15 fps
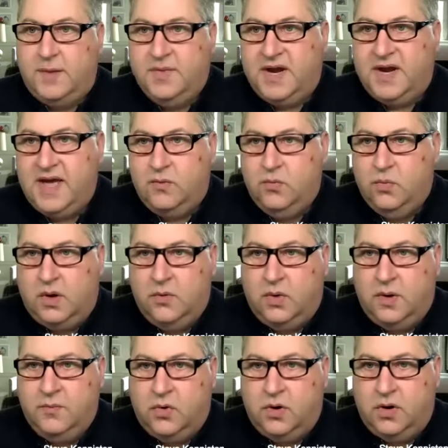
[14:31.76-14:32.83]
I add
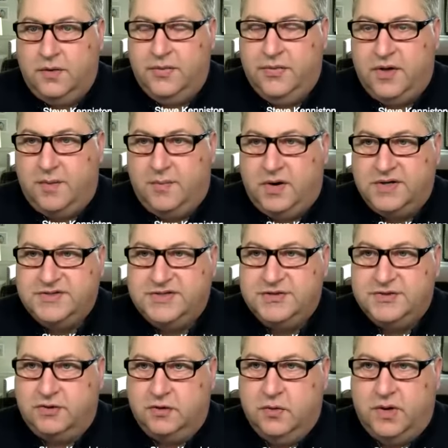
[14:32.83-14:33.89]
one more thought
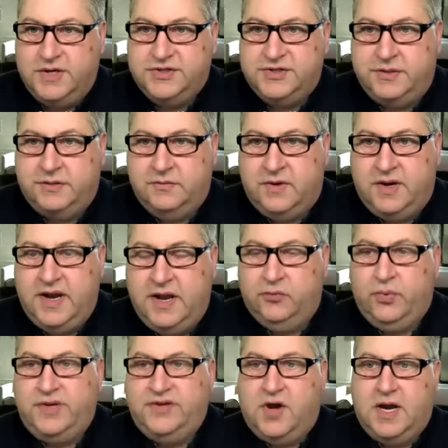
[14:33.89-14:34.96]
process or question, right? As
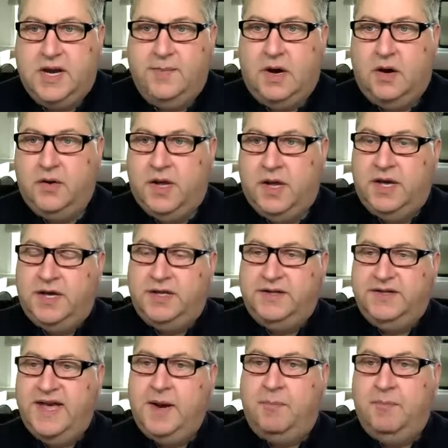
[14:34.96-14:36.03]
we talk about
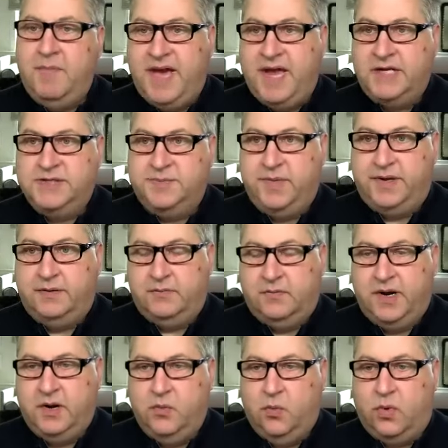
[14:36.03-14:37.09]
data management,
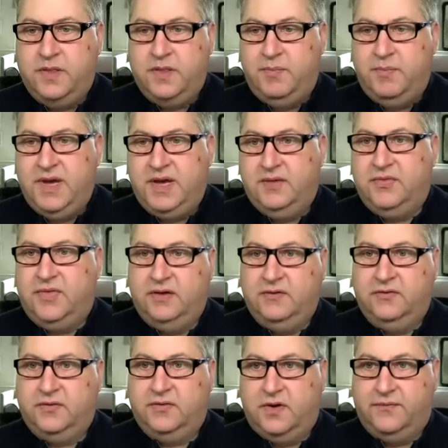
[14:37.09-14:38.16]
right? One of the big
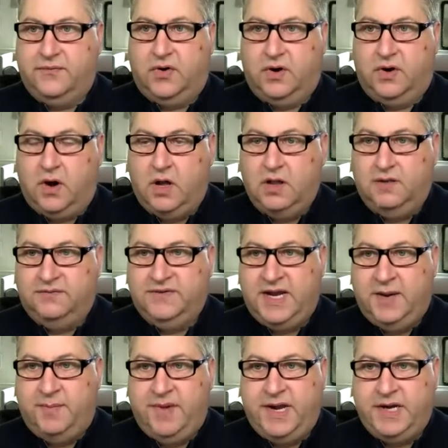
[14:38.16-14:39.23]
things for all of data
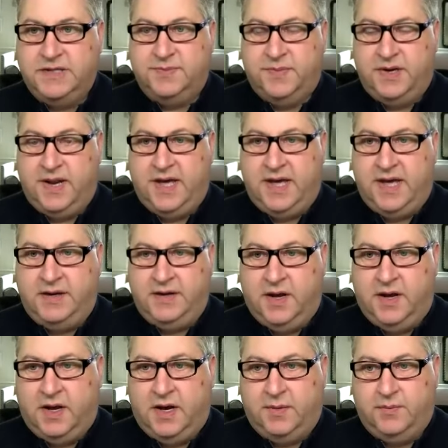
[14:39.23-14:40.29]
management, and
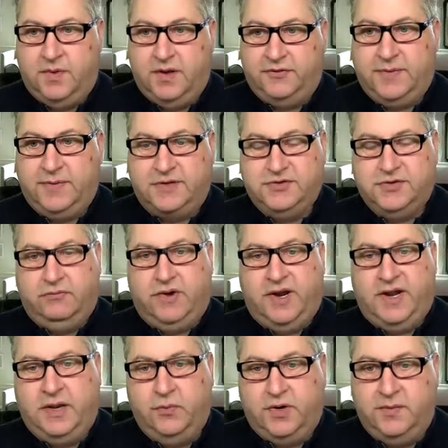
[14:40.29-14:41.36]
especially
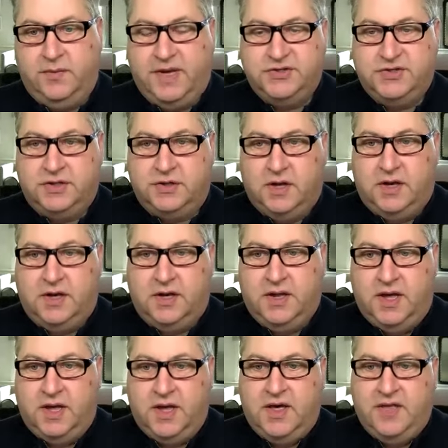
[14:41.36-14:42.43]
Randy, when you mentioned
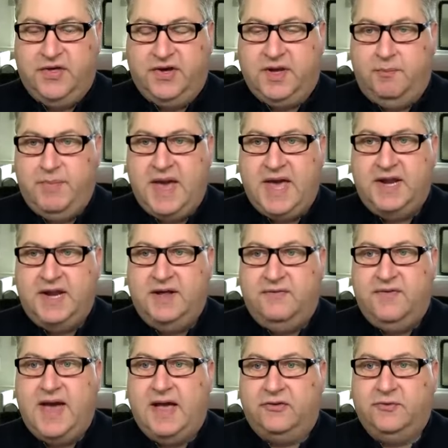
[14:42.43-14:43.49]
the competitive
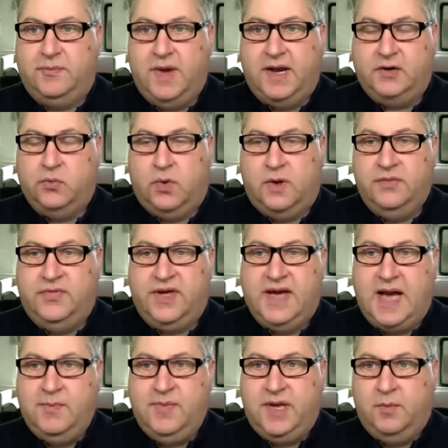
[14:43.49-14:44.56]
aspect, one thing
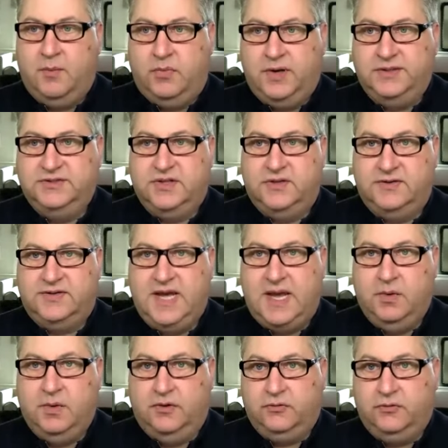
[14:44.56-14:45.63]
IBM brings to the
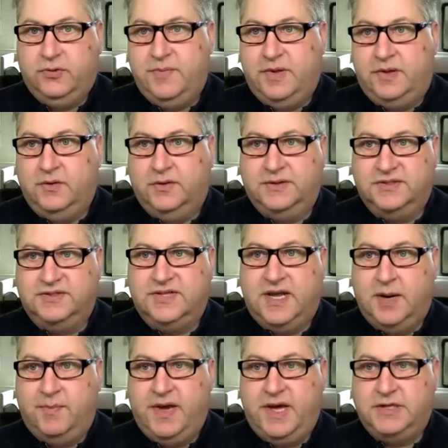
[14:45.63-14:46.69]
table is we've been doing this data
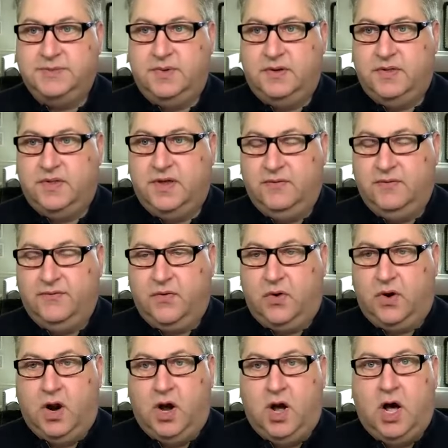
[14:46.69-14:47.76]
management thing for
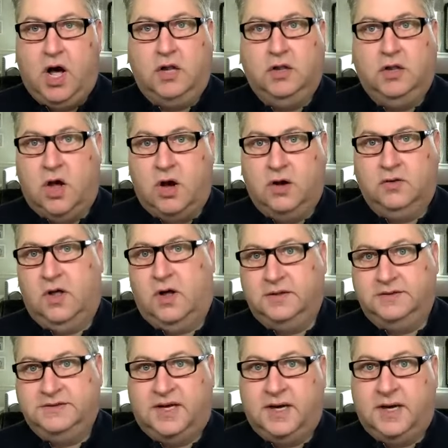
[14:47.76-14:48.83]
a long, long
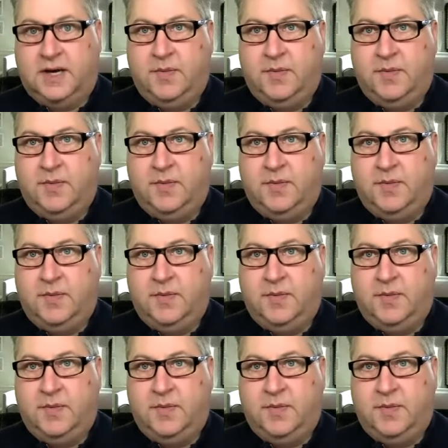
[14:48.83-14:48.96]
time